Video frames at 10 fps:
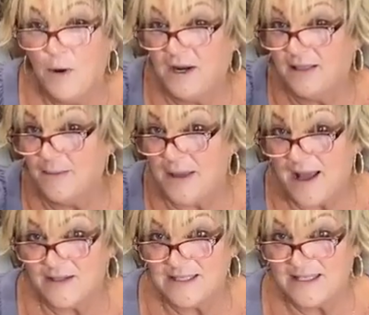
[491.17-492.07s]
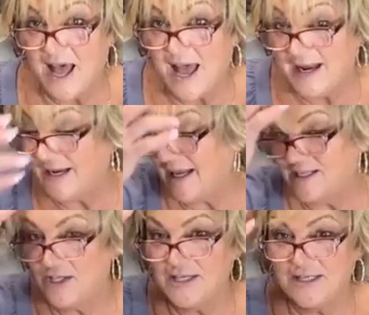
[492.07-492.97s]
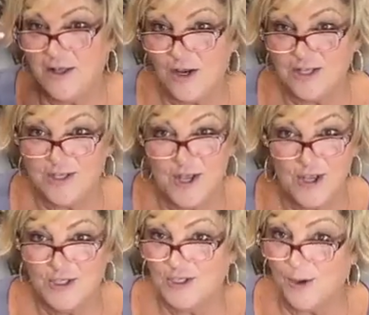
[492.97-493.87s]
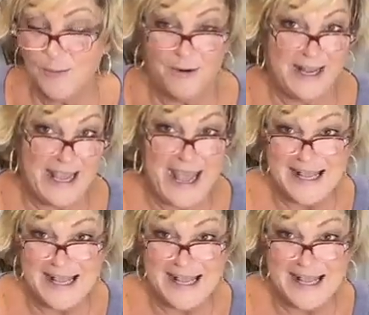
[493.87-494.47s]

putting them outside. It just looks so pretty.